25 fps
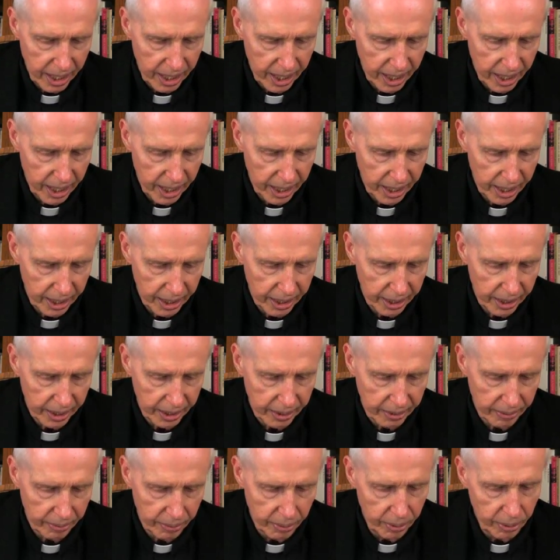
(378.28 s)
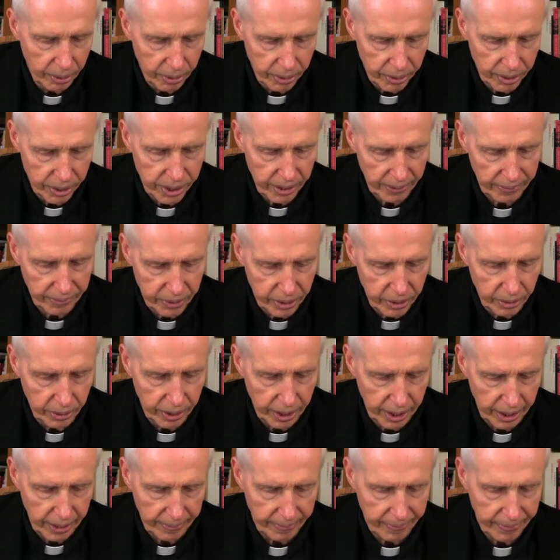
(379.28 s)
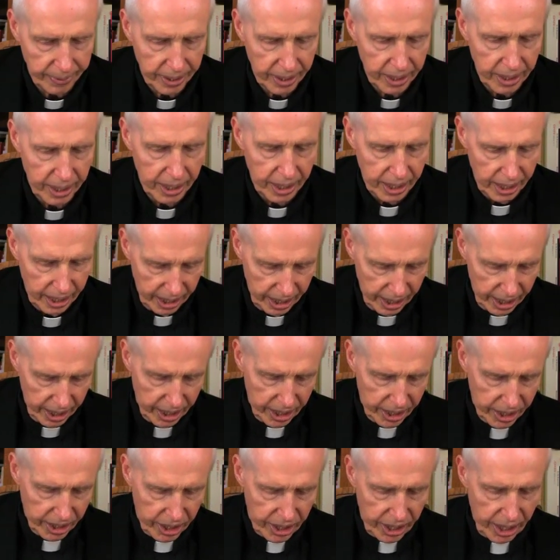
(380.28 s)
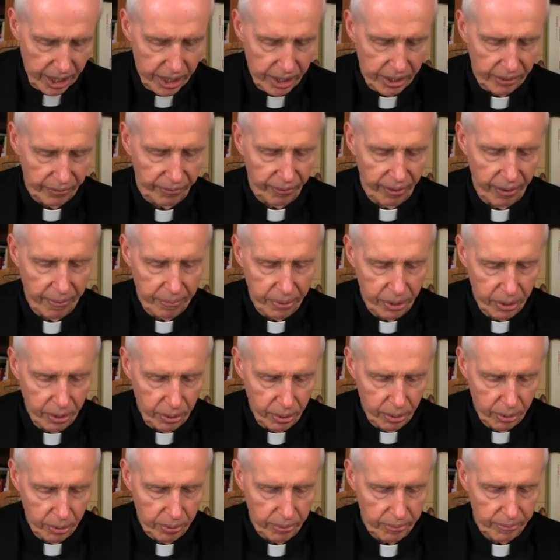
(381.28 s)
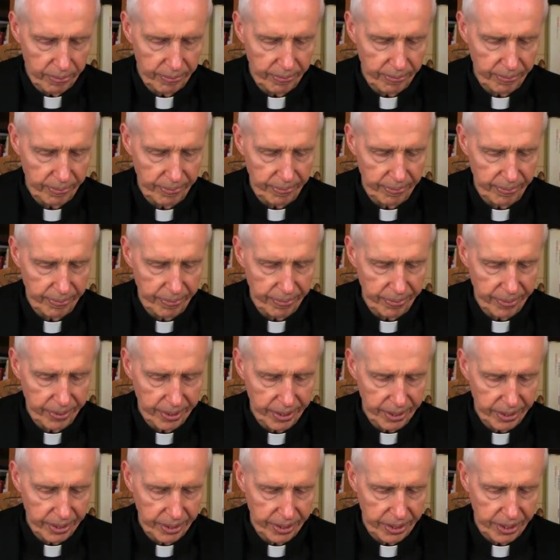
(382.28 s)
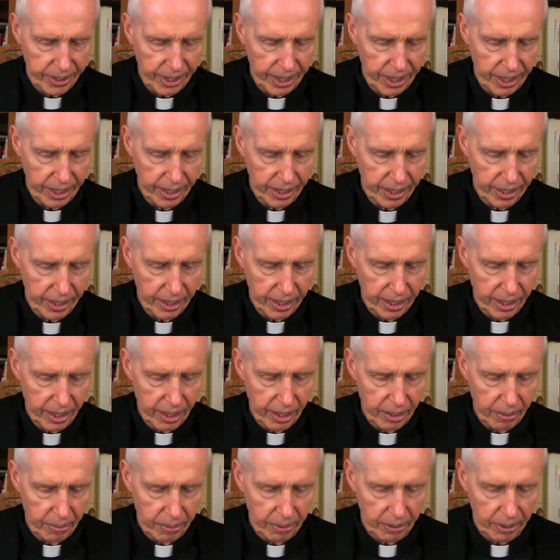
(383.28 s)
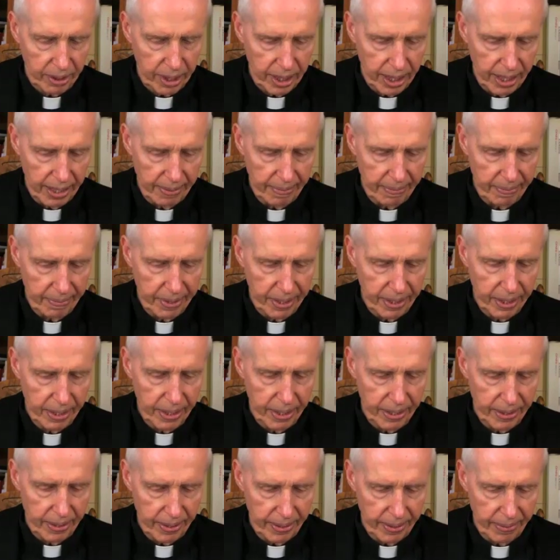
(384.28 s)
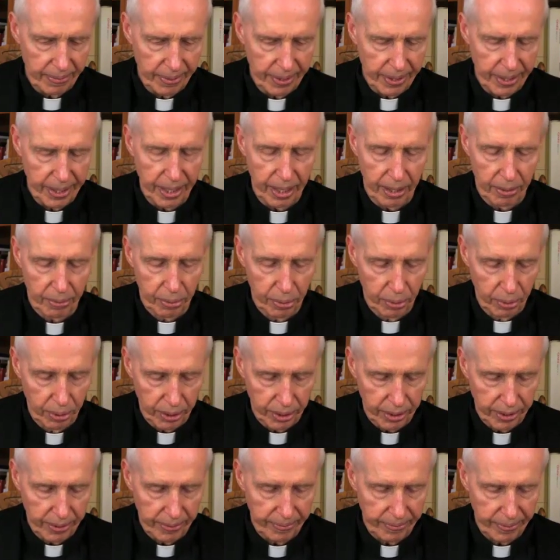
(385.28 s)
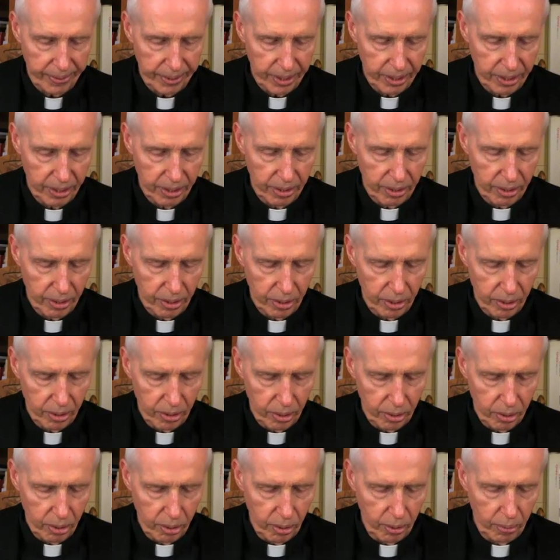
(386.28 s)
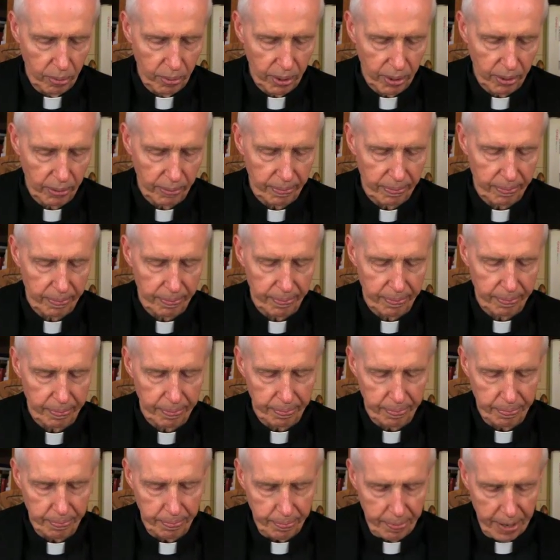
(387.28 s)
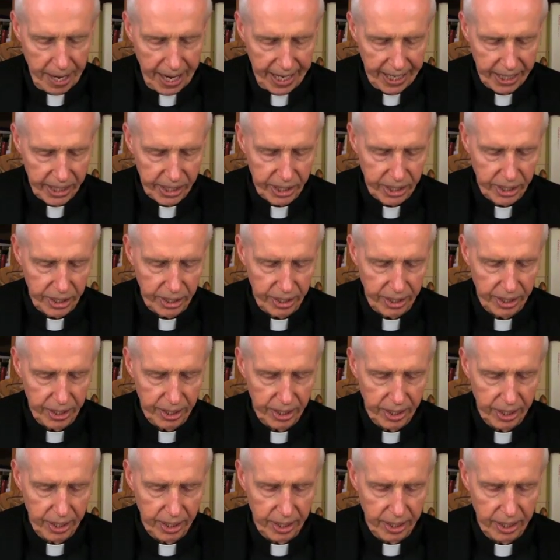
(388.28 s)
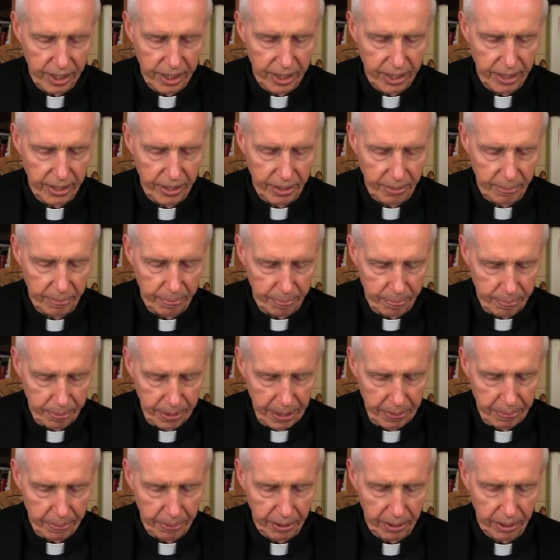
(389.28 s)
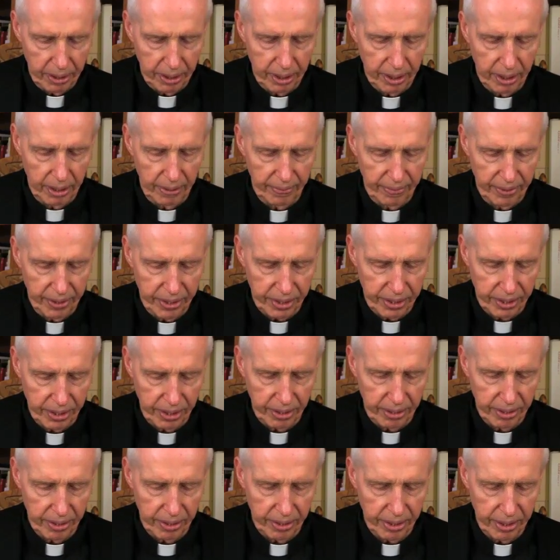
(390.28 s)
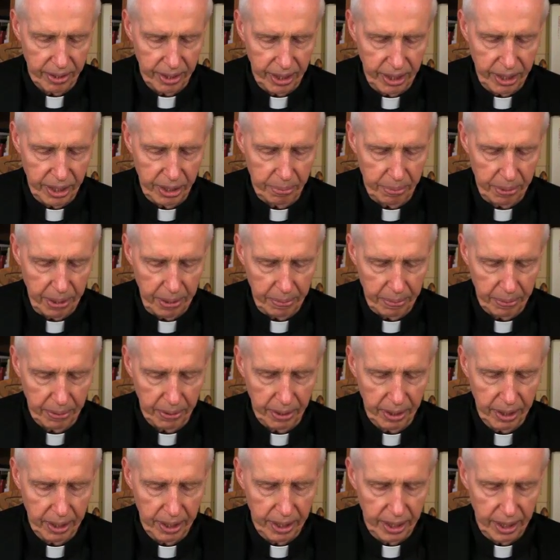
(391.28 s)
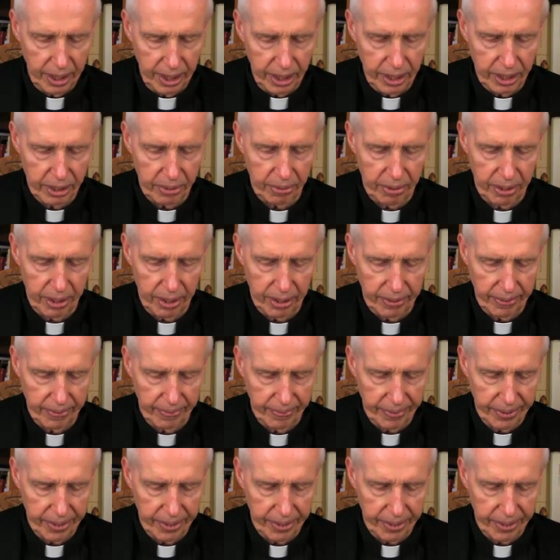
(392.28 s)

rulers of Judah, since from you, you see, will come a ruler who will pasture the people of his people Israel.